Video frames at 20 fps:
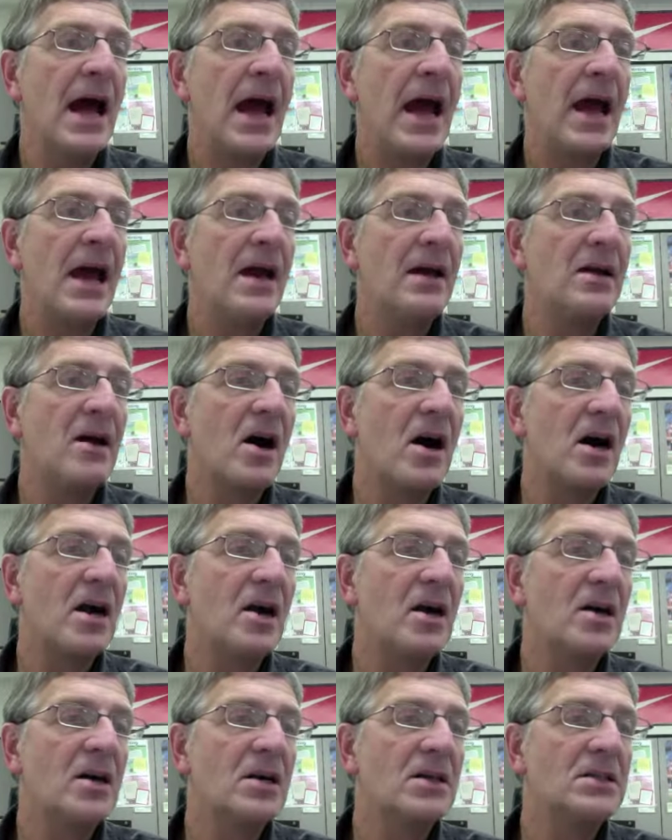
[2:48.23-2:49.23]

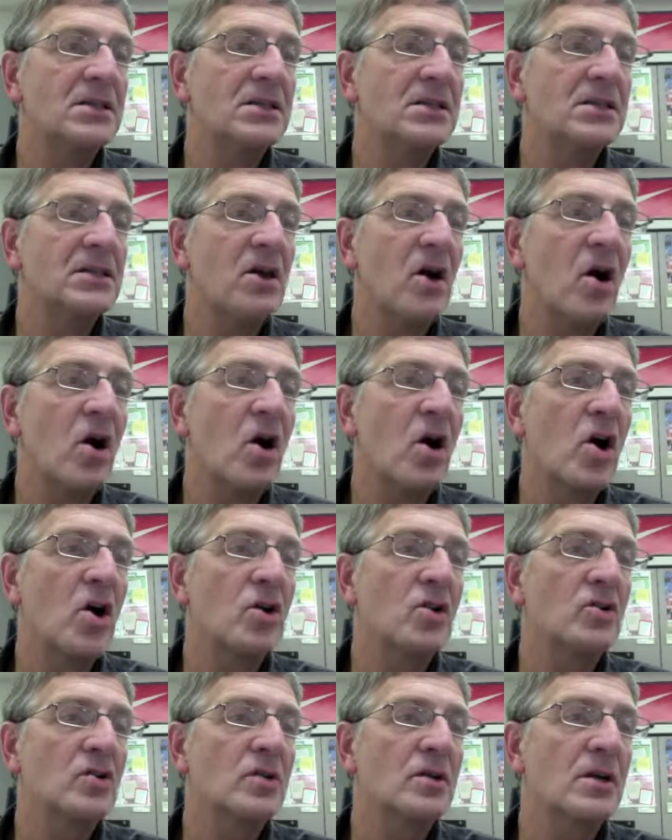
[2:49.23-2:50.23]
Anions
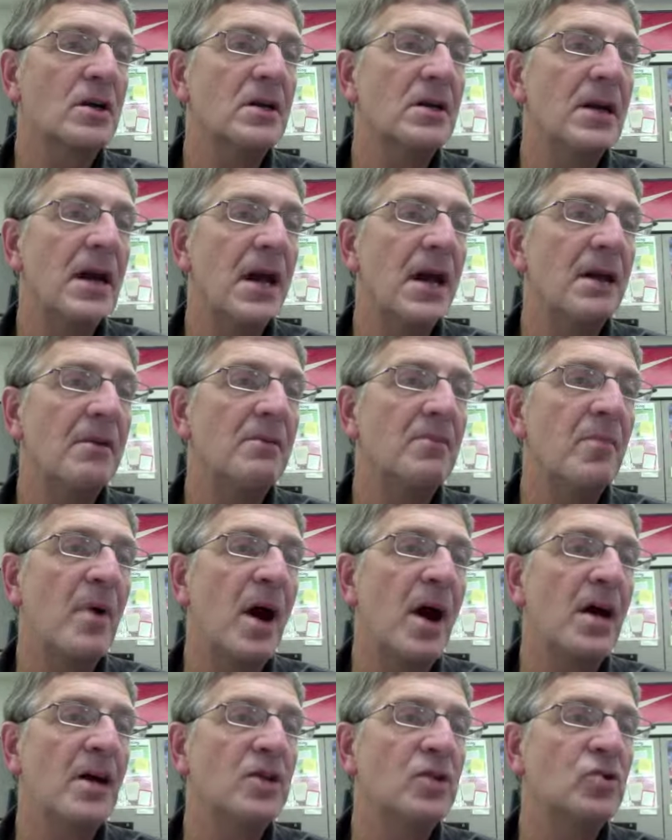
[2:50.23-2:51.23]
are named
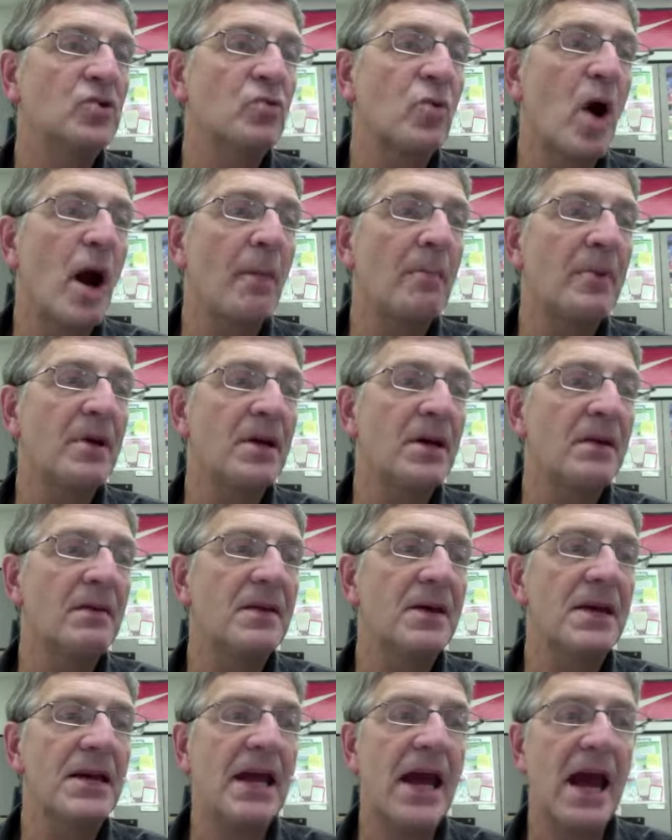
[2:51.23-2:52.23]
by dropping
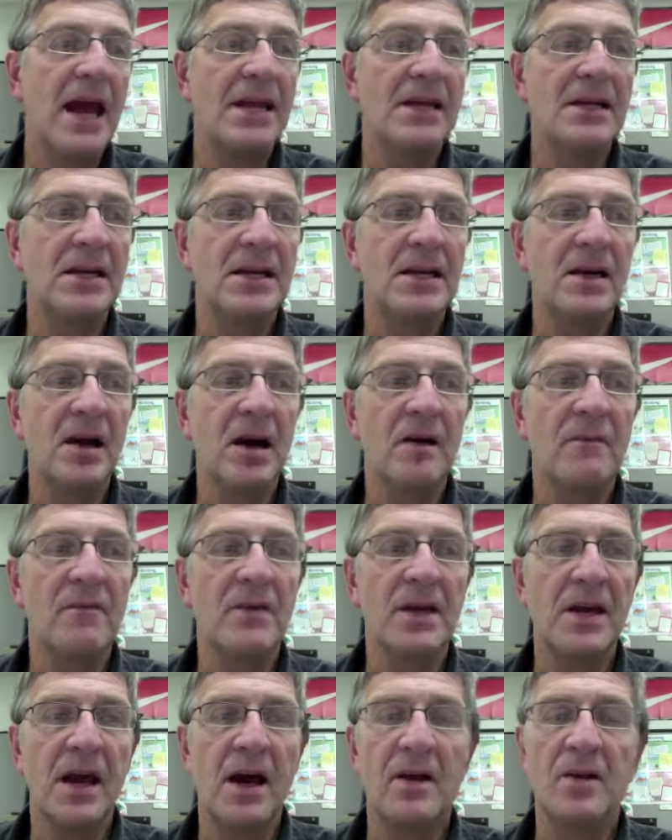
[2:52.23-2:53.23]
the ending of
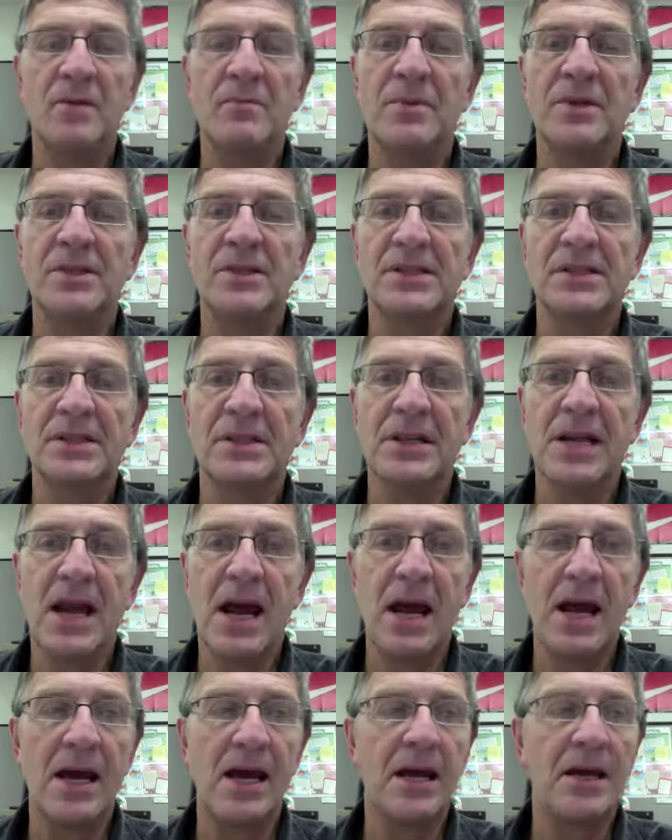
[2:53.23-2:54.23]
the element's
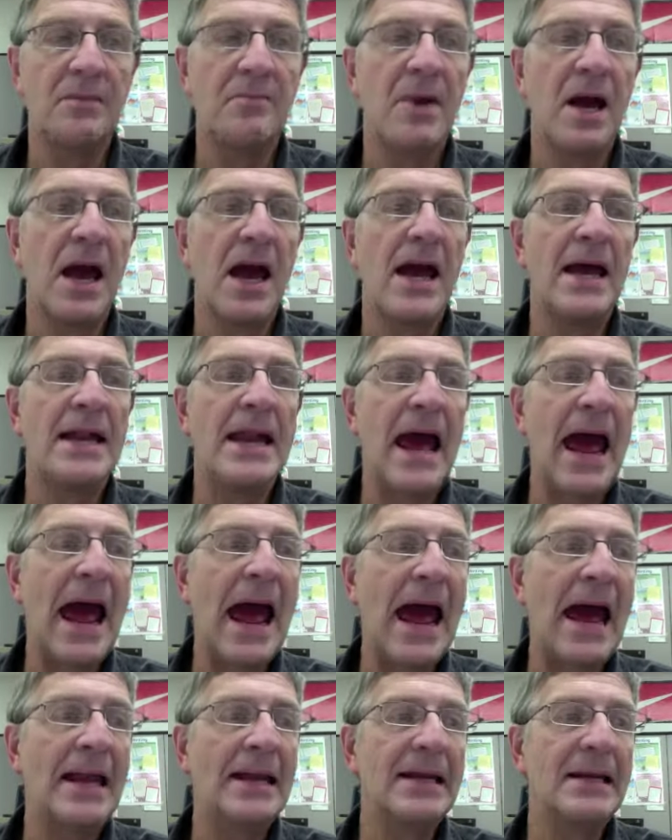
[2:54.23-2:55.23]
name and
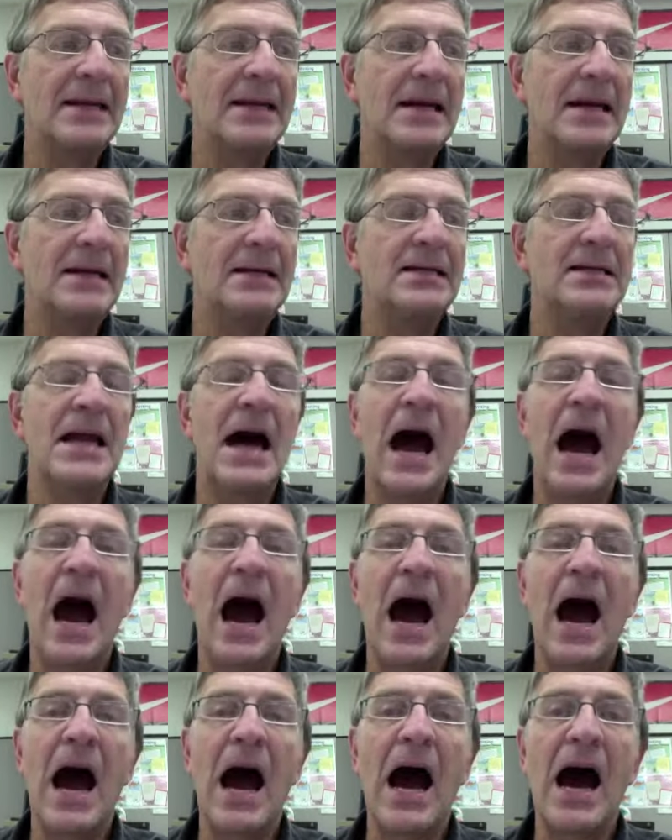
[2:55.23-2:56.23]
adding an
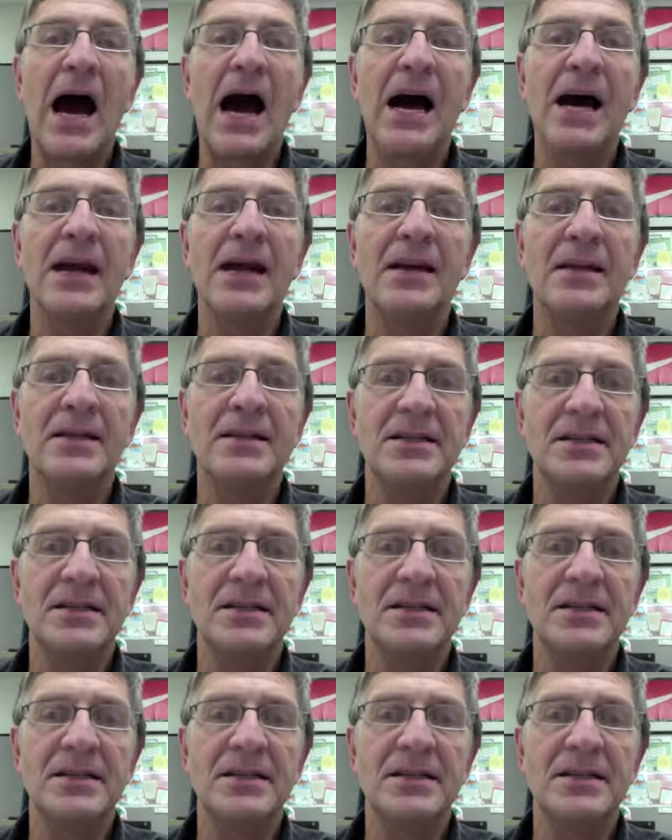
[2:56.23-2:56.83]
IDE